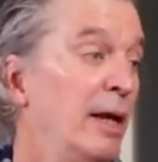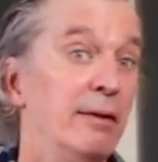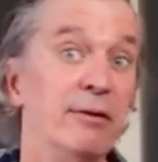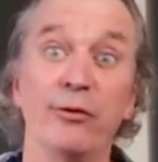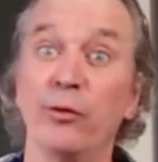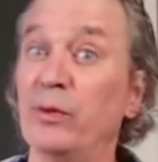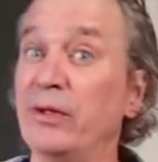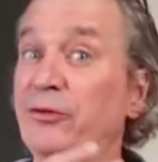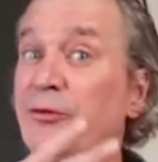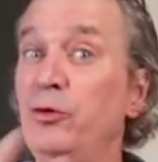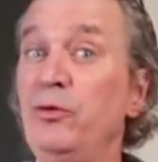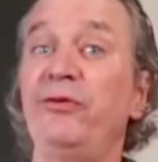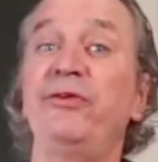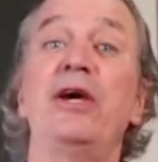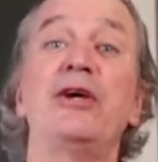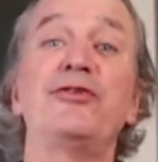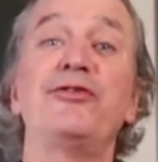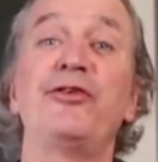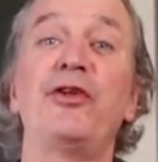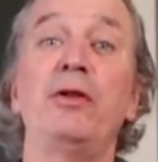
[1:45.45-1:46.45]
There's only two
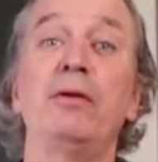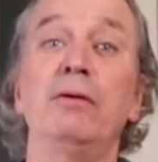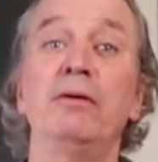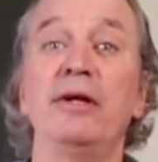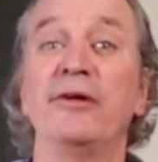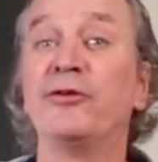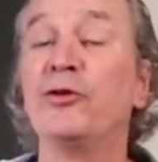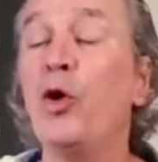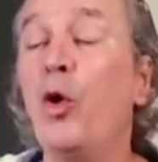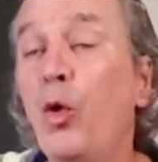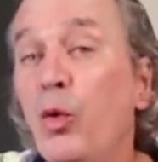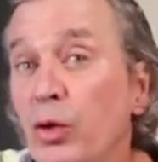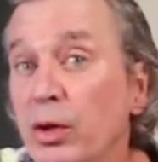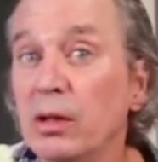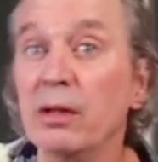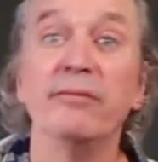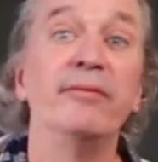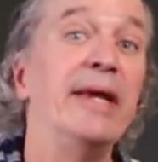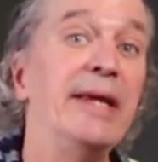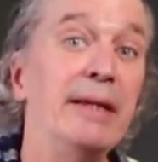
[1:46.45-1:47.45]
sections to learn. A
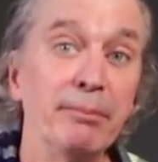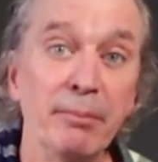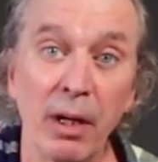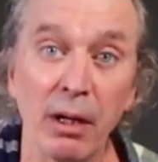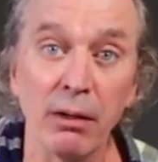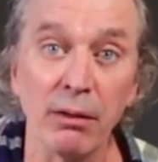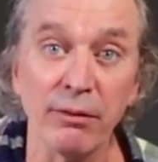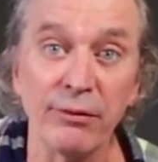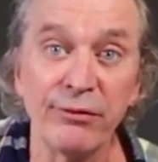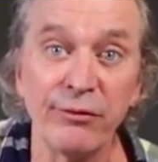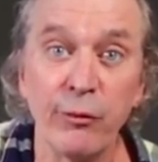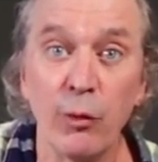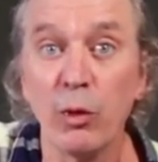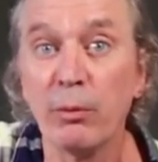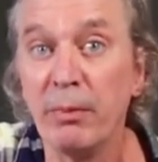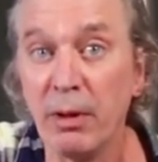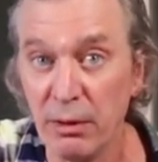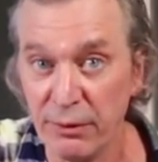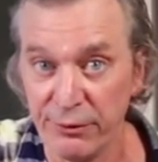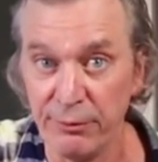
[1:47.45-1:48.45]
total of eight bars, four
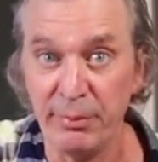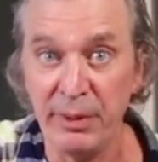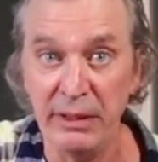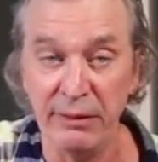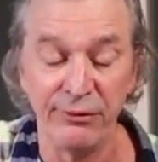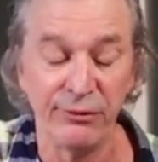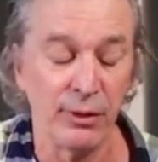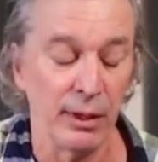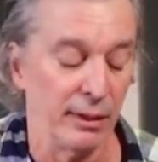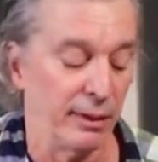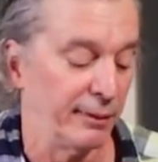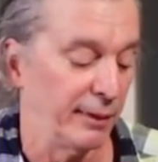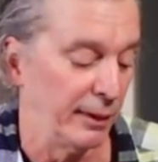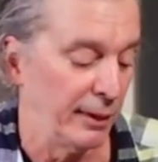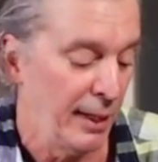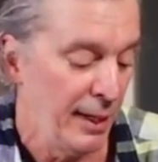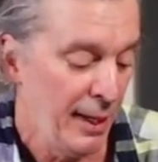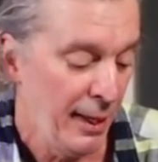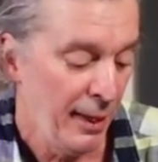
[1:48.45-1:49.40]
bars a piece, kind of thing.